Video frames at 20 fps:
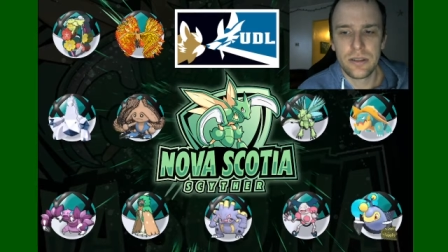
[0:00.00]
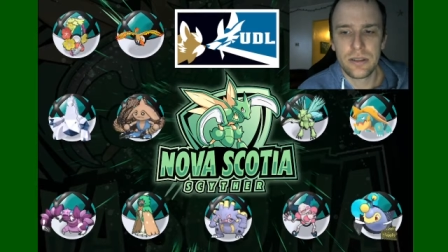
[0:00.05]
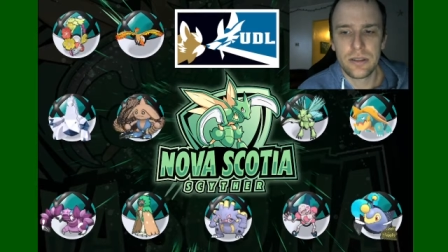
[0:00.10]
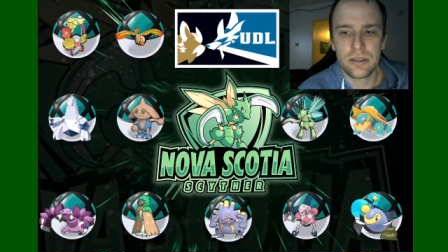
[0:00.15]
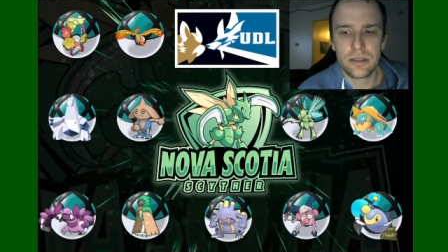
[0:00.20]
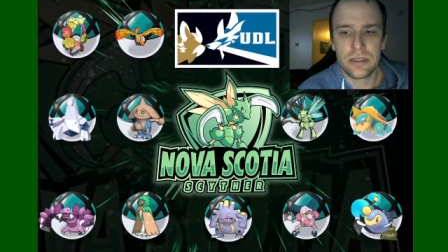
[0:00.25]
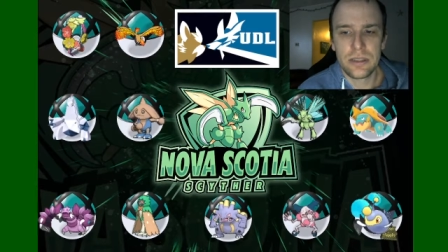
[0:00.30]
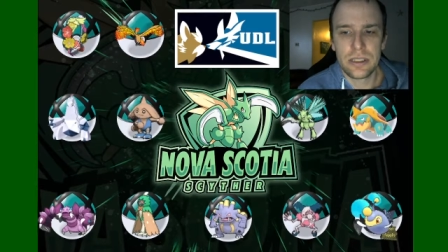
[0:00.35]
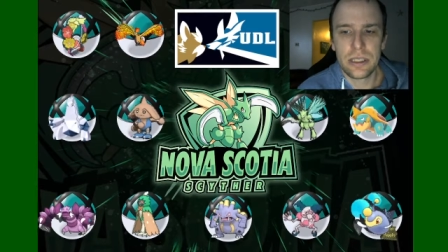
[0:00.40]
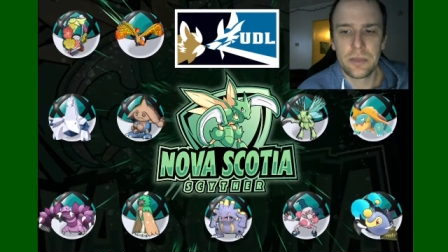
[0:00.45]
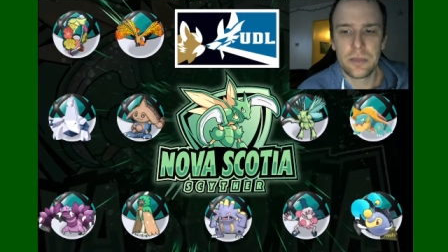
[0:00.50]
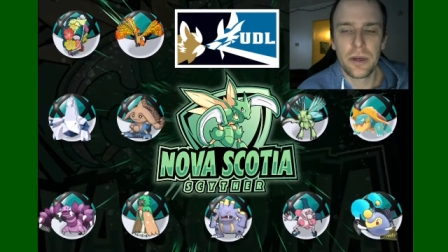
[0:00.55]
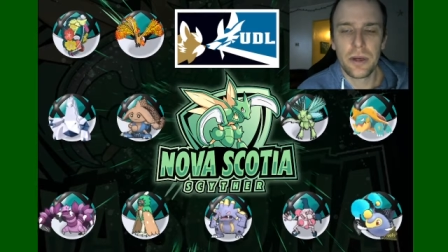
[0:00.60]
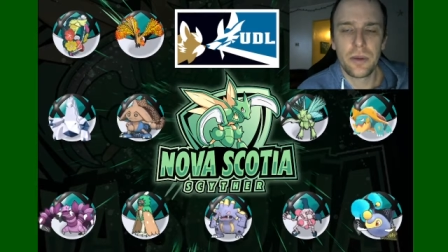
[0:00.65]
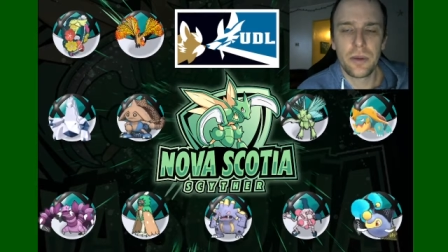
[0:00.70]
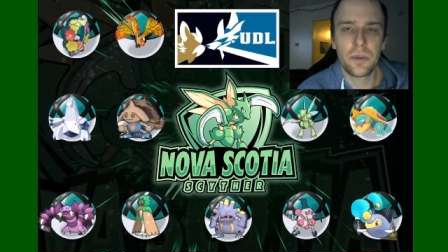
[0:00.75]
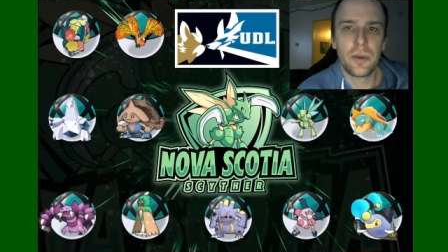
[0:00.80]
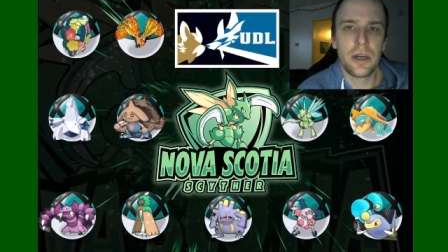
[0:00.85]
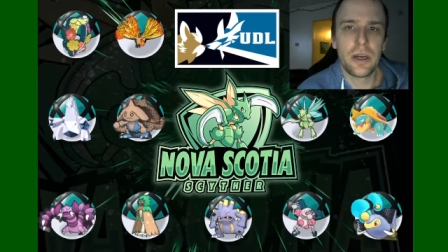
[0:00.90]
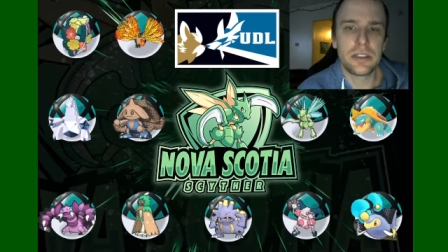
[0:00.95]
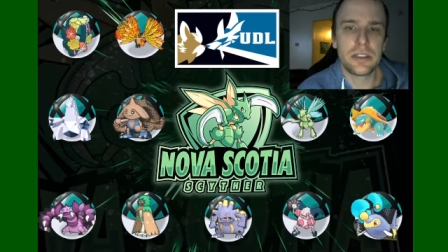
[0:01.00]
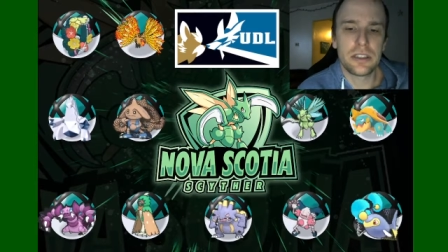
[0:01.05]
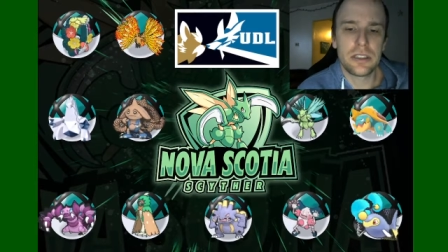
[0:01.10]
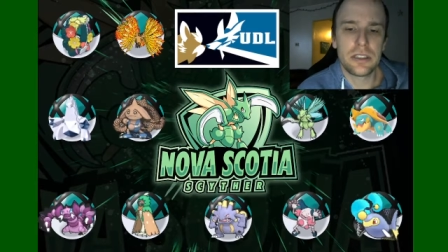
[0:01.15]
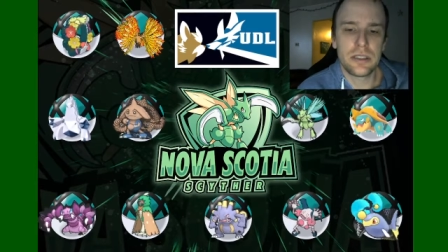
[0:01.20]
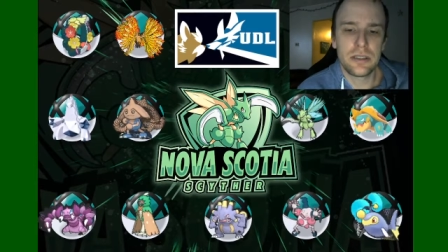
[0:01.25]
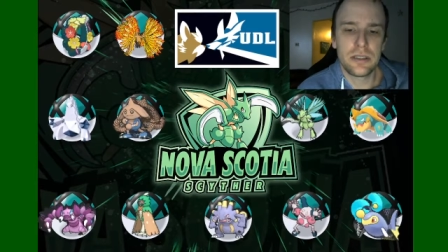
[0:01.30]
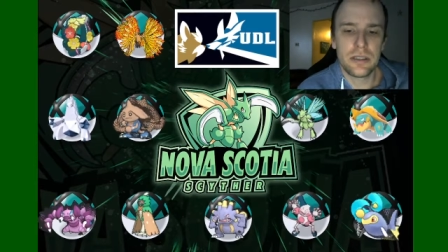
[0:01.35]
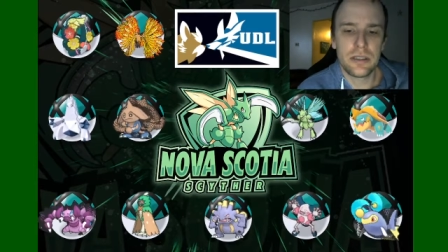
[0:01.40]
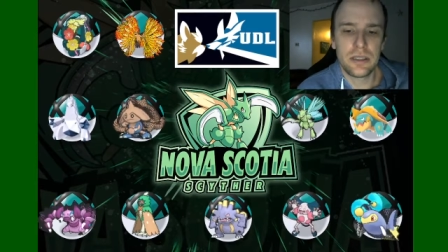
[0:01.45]
keep on
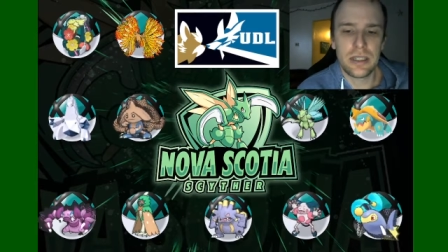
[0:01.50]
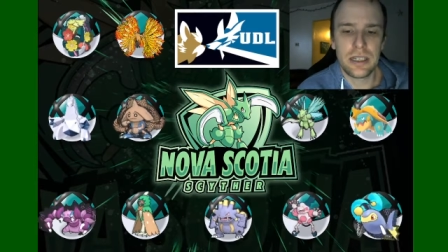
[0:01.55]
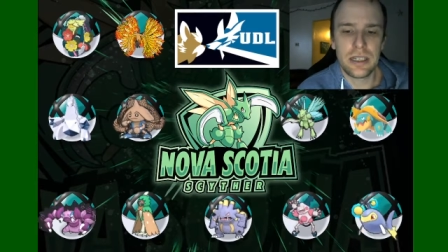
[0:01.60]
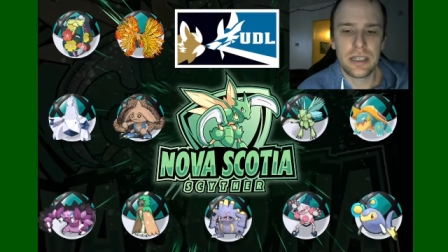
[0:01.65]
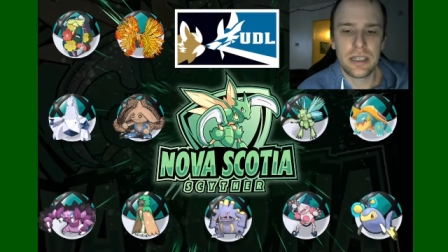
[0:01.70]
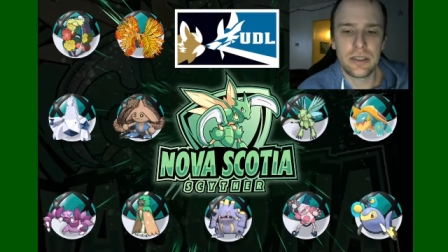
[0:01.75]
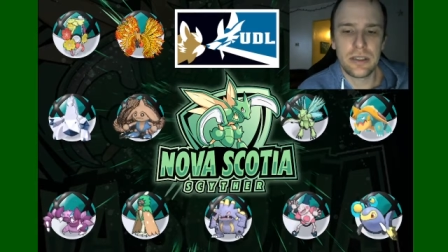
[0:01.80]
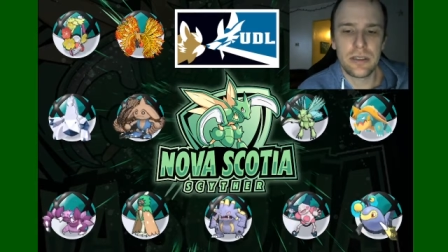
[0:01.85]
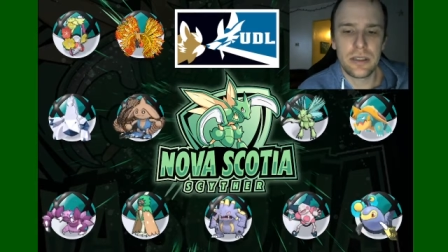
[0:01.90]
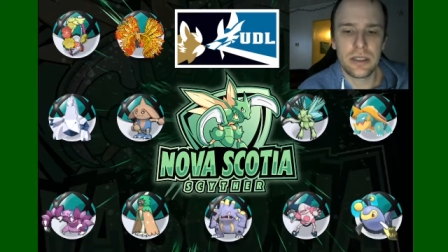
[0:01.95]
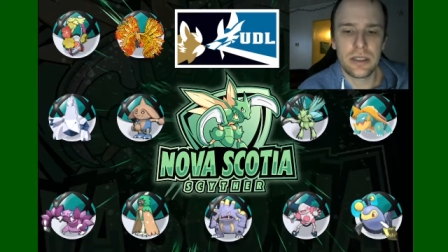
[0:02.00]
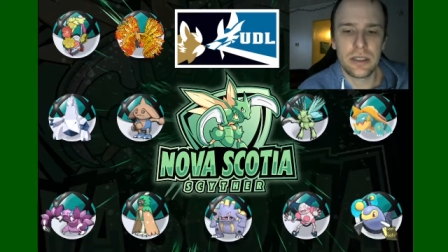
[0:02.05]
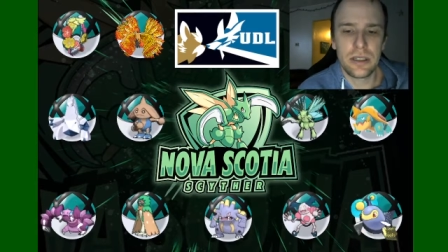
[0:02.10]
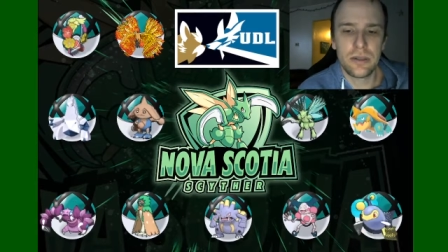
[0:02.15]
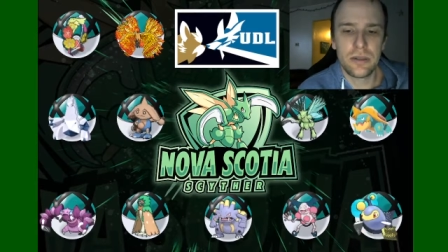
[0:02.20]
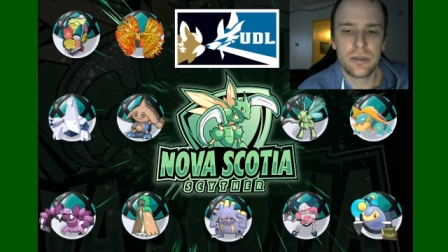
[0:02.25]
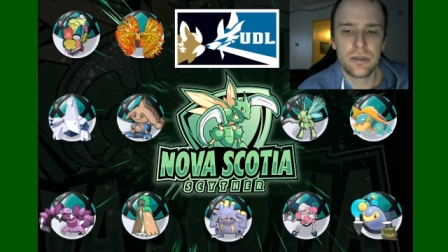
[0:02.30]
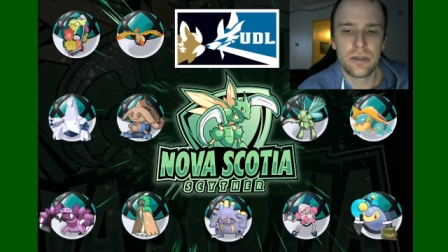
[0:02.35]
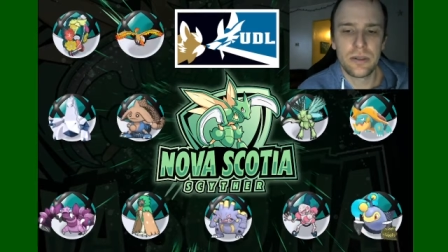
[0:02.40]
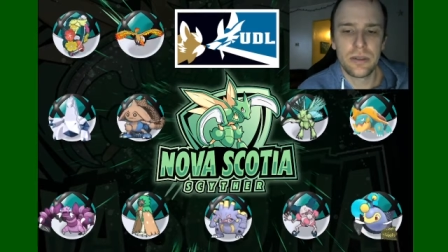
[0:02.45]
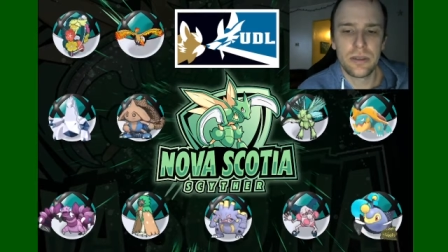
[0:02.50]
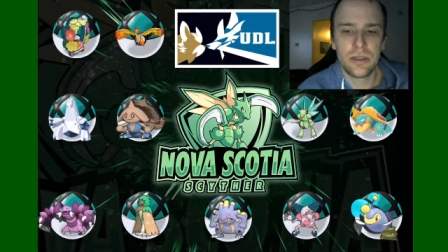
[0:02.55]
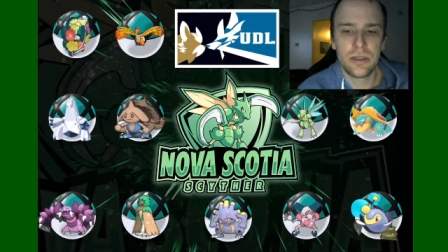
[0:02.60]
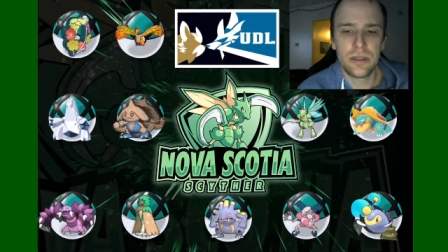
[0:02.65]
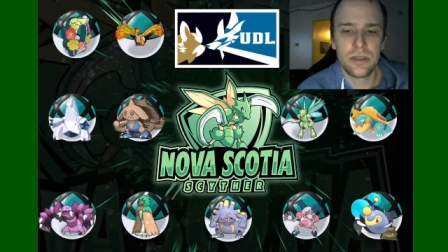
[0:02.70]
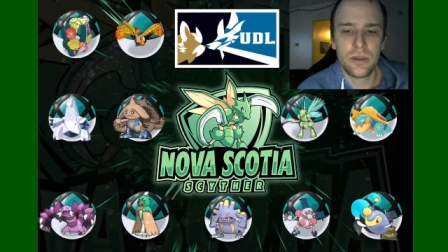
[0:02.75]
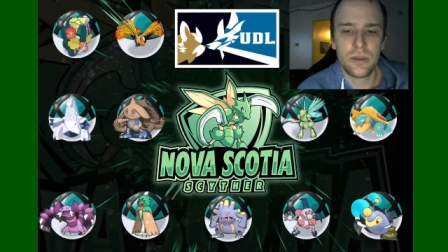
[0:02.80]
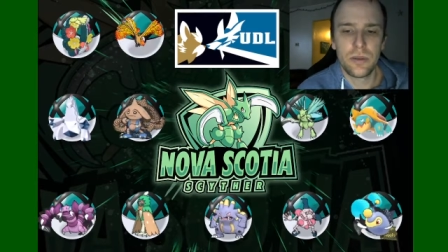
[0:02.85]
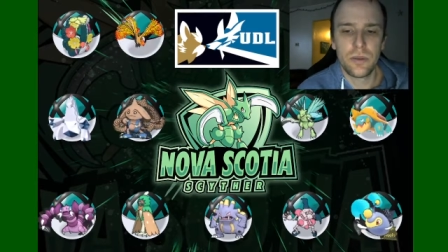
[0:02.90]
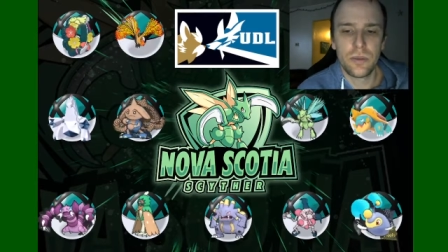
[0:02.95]
watching, and
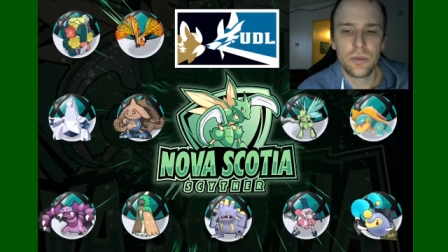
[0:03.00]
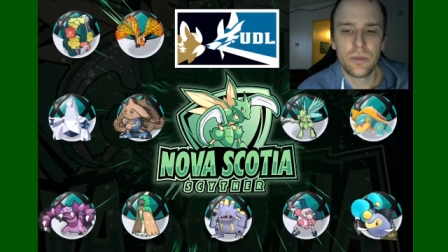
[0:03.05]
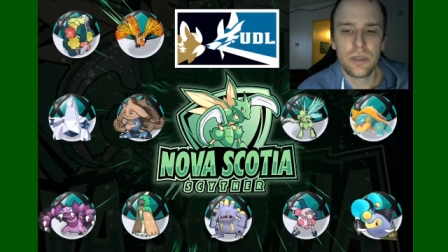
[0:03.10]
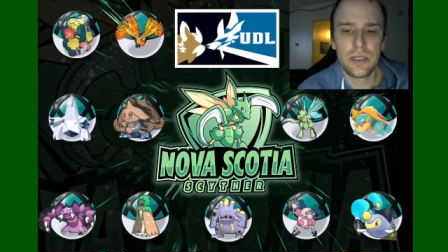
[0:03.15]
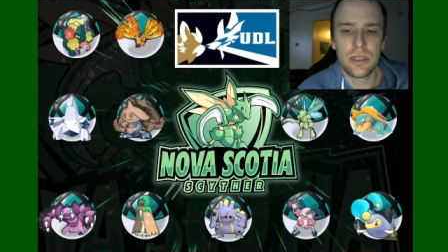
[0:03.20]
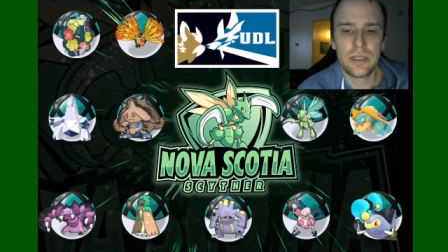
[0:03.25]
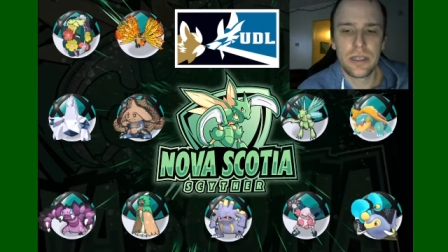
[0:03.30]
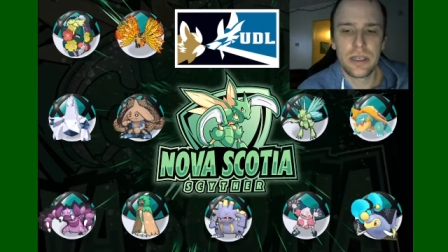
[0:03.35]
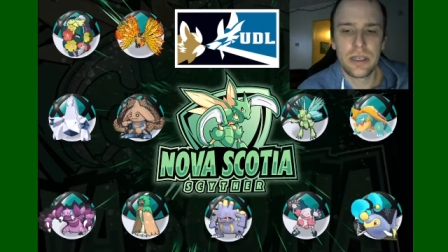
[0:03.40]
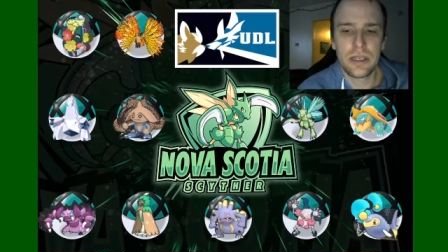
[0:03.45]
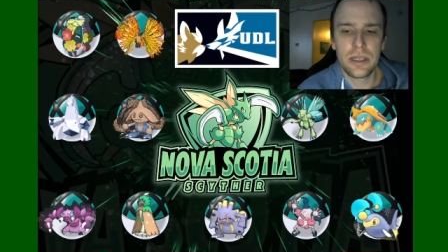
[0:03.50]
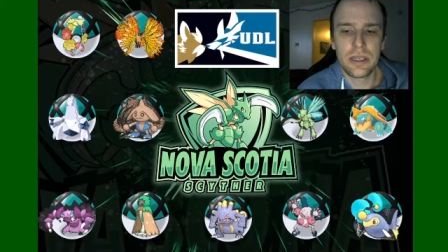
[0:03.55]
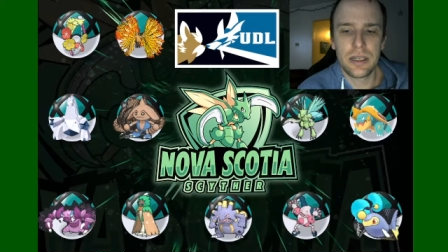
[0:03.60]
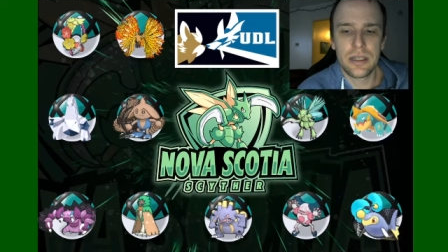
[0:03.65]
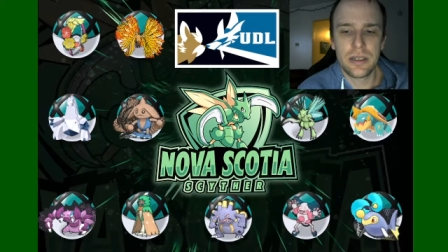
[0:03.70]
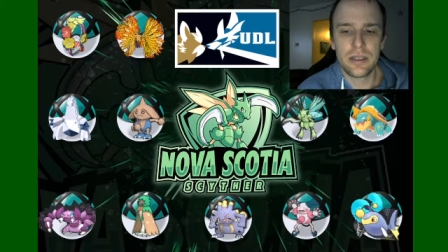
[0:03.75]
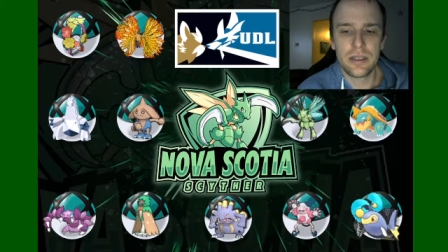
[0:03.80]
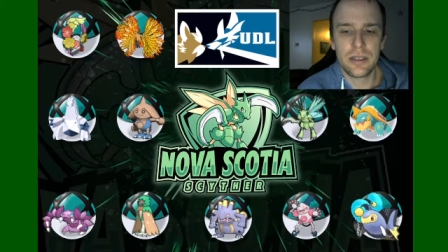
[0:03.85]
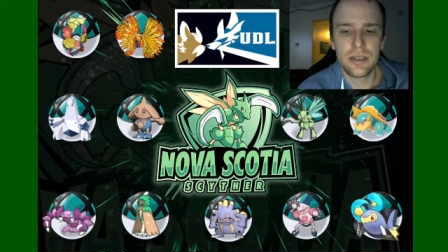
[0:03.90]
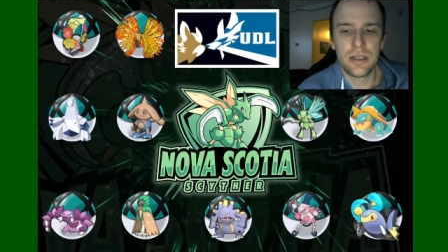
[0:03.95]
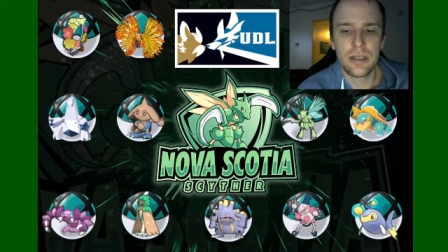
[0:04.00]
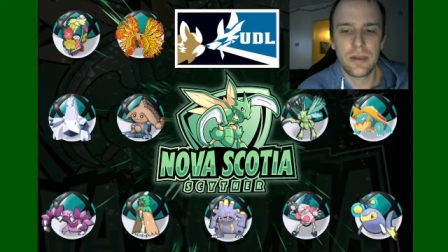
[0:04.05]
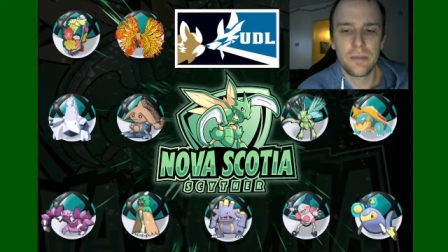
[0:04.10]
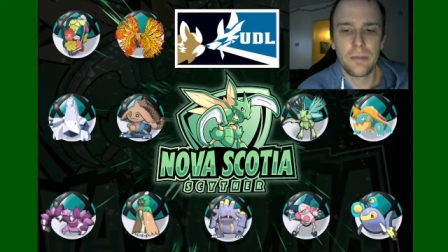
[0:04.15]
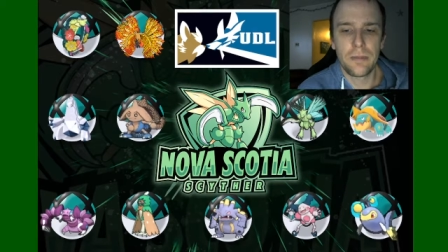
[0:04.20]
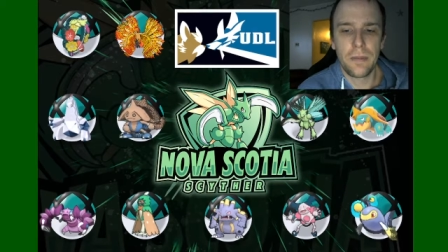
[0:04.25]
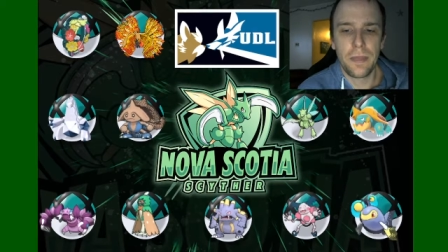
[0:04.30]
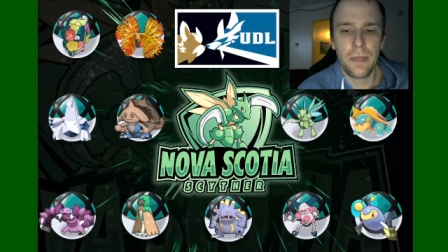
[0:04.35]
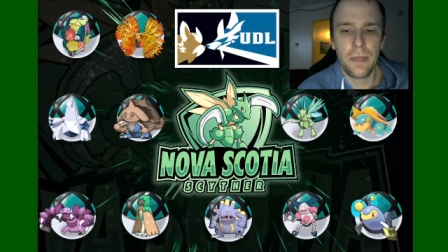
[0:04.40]
we can